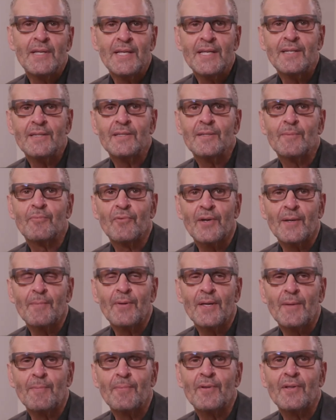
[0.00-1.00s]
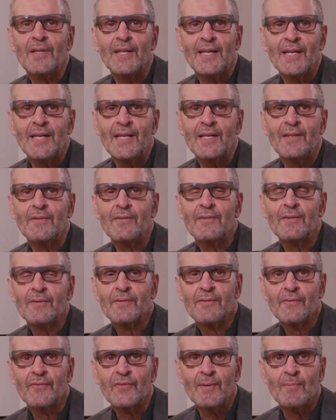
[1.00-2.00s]
mean to bring people in
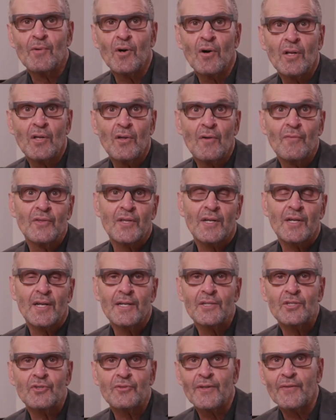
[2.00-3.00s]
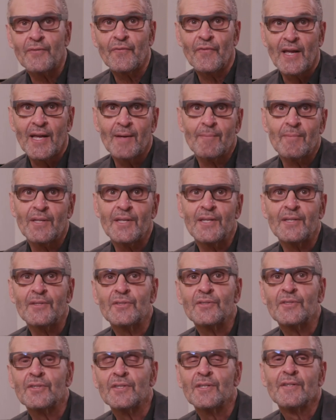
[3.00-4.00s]
from all over the country,
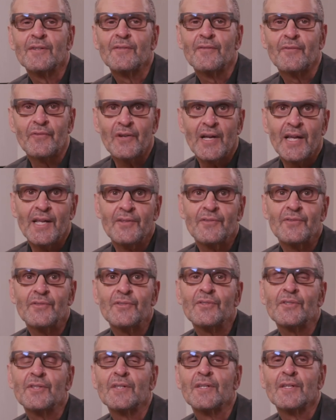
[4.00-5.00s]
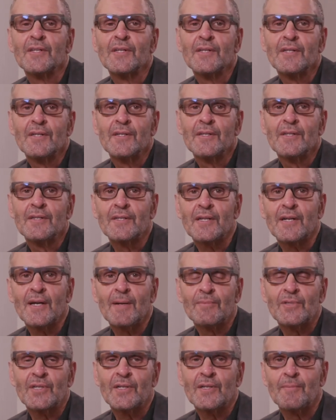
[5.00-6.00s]
families, friends, to
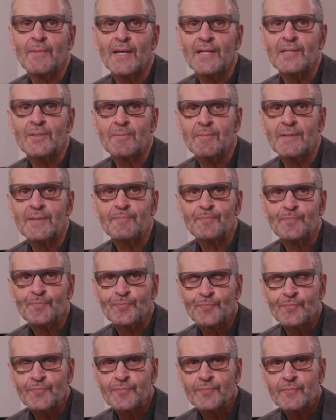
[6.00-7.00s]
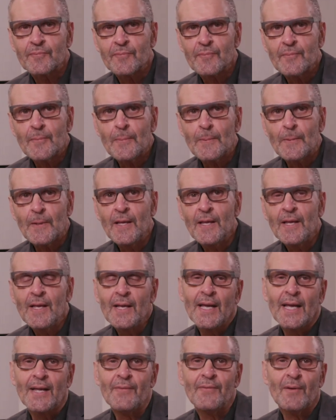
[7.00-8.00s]
come to commencement?
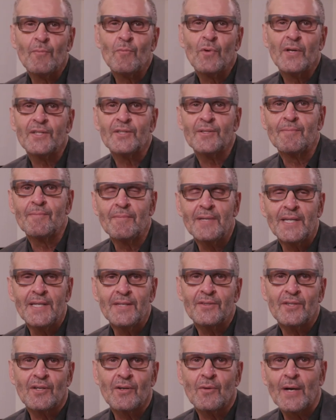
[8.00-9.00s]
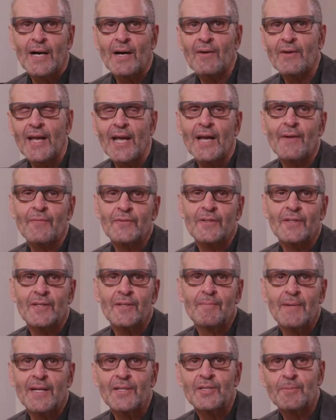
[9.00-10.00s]
And then what it mean to go out after
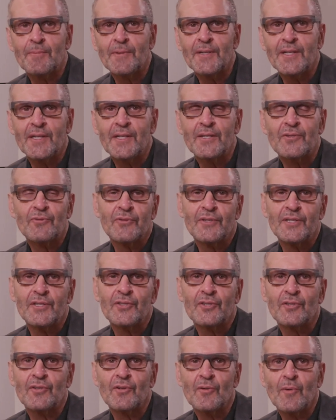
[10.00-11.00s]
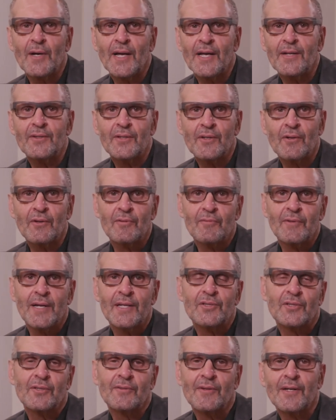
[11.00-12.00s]
commencement in a traditional way to go to
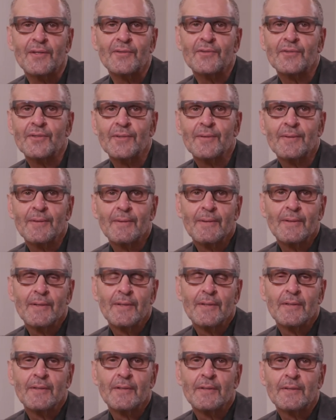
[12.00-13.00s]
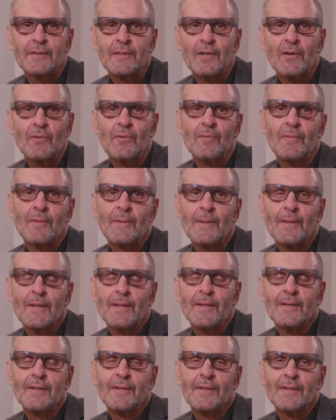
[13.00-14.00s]
restaurants? So
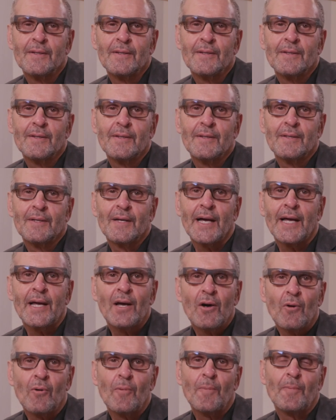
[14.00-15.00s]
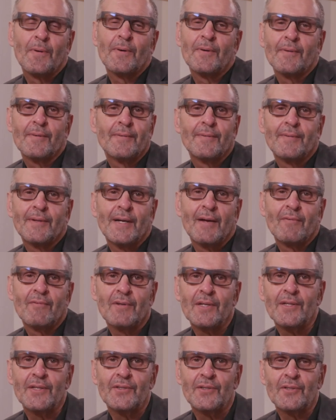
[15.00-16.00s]
I hope, I
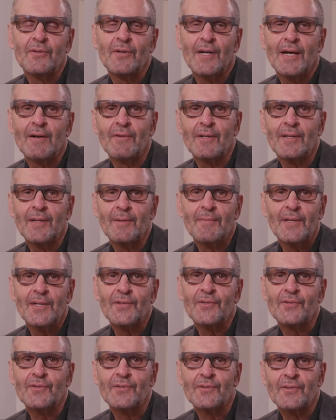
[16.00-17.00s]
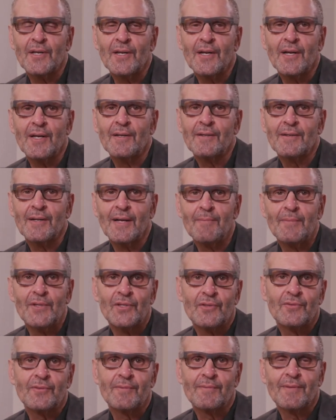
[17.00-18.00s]
really do, I really miss, uh, I
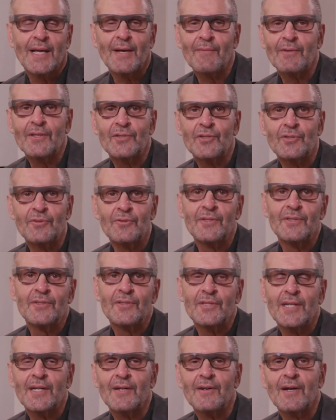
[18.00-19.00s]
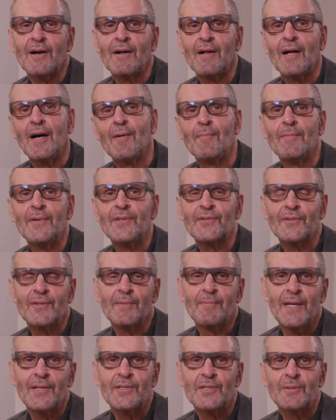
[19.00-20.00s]
miss having students here, I'll, I'll miss
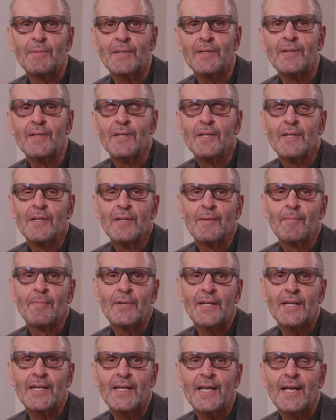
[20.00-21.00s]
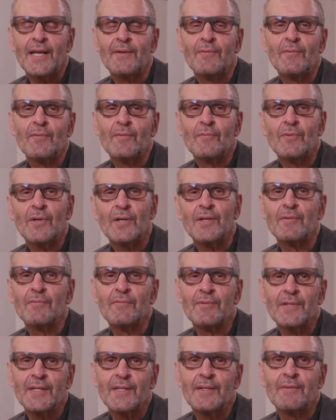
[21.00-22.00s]
commencement. But again, we're going to
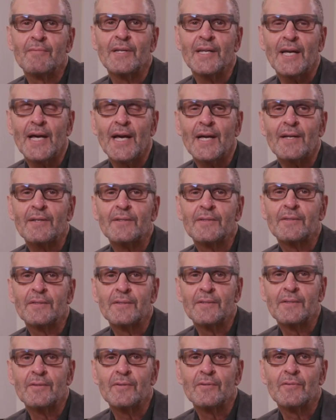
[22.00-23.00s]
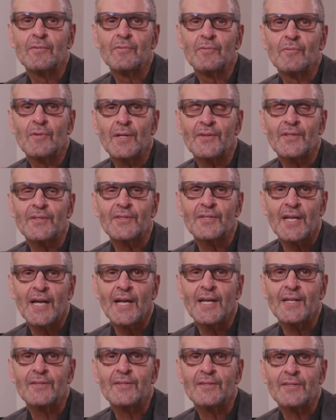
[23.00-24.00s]
really react to what the
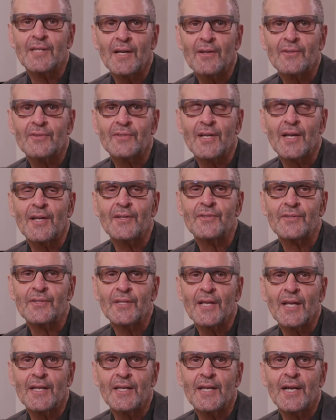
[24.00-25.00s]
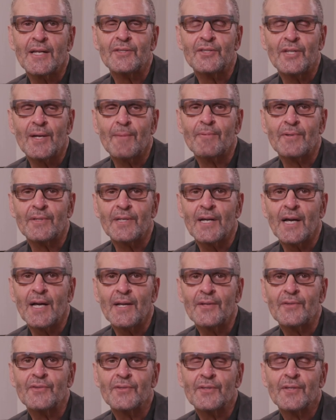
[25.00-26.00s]
science tells us and not
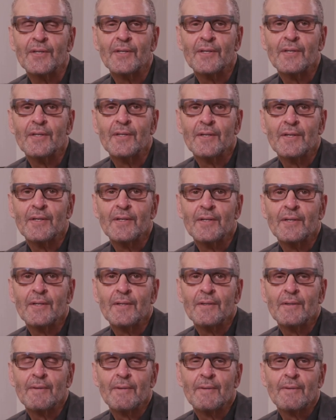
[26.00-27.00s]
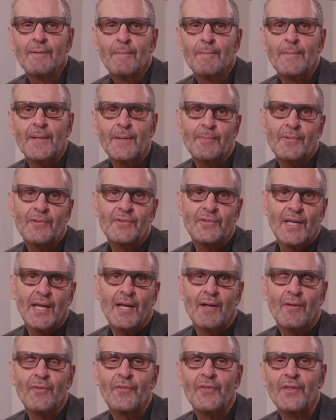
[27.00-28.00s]
jeopardize people's
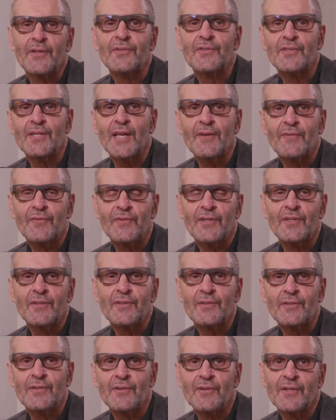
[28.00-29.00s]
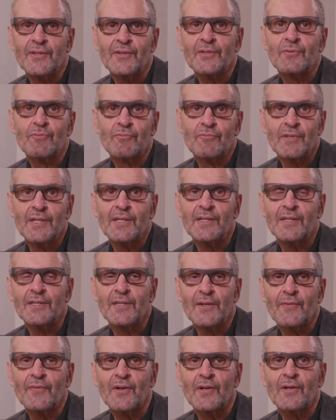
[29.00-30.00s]
health and safety during this really
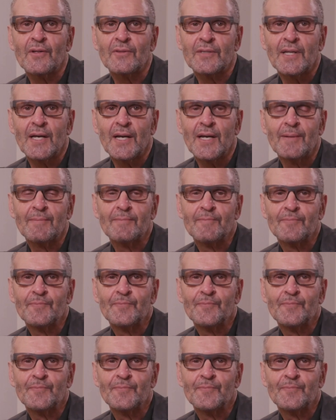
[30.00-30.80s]
difficult time.